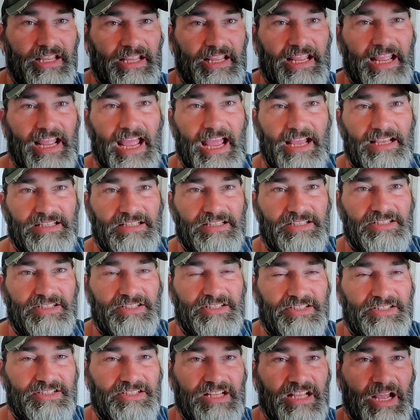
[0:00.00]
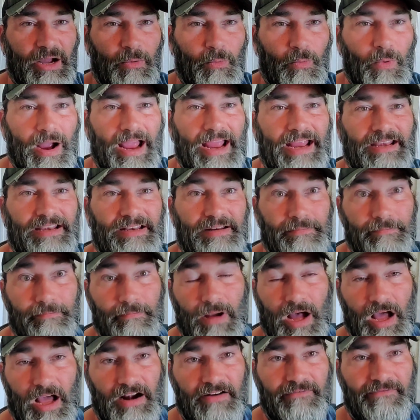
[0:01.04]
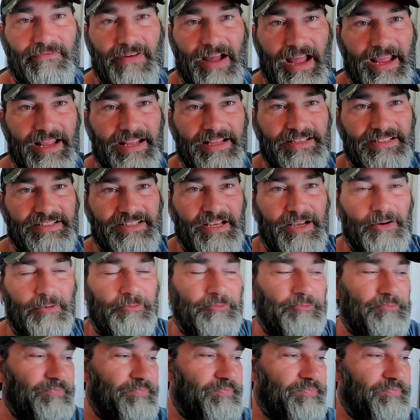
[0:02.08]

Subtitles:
it has a way to modify itself.